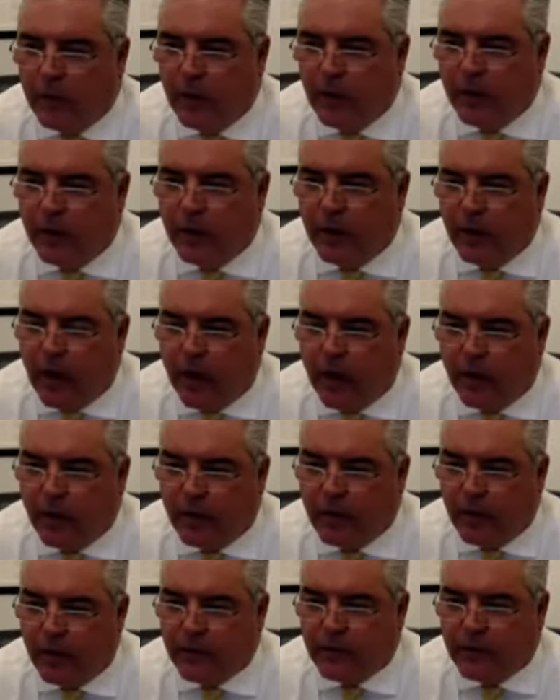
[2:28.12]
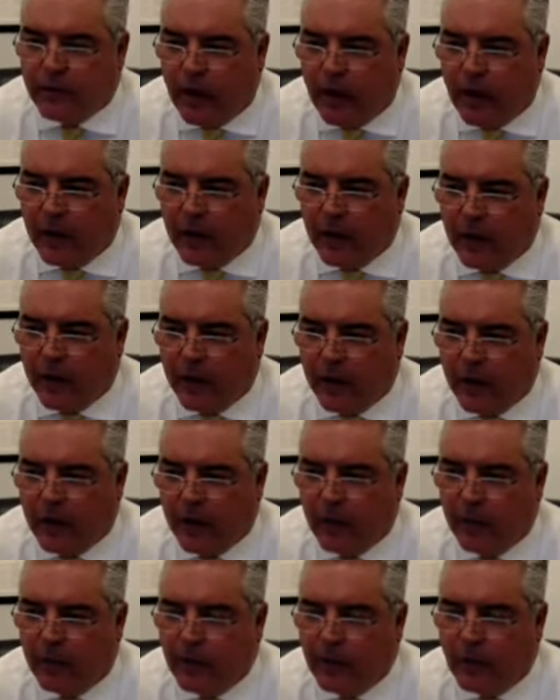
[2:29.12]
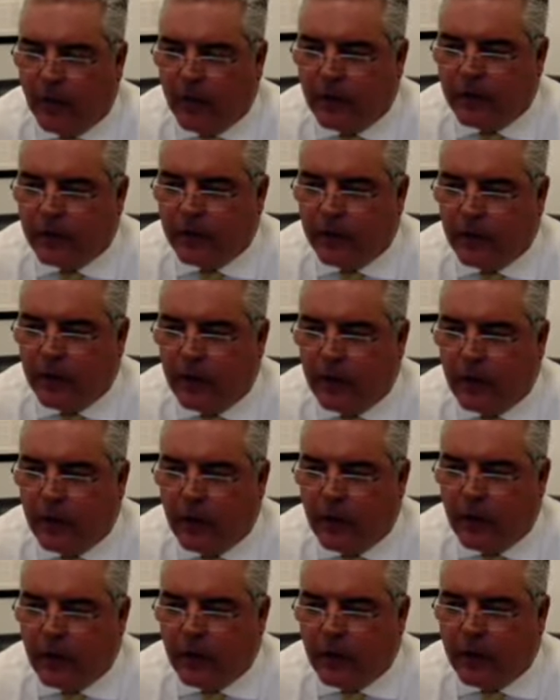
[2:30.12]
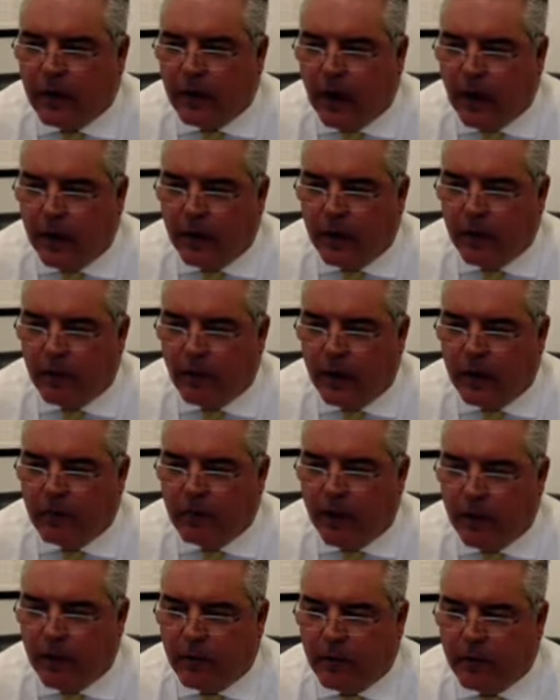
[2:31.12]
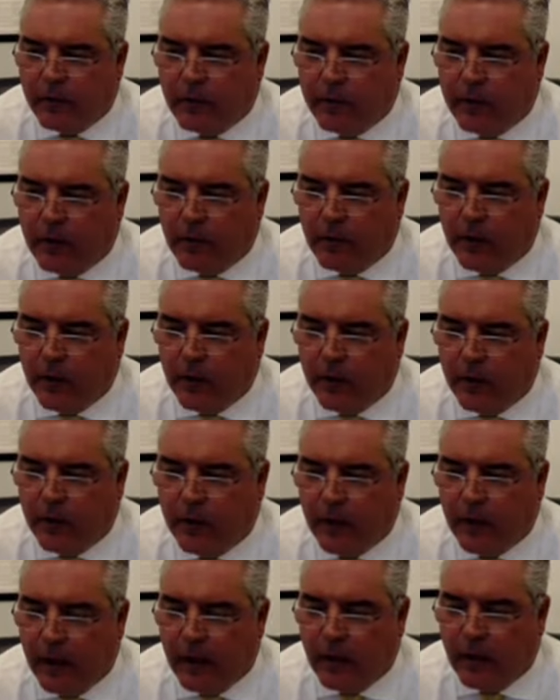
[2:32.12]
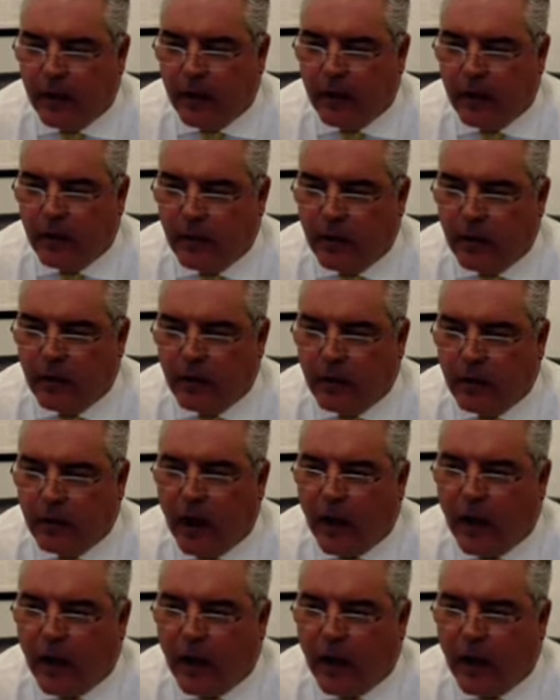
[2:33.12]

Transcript: million price tag. It ended up costing Con Ed ratepayers $788 million.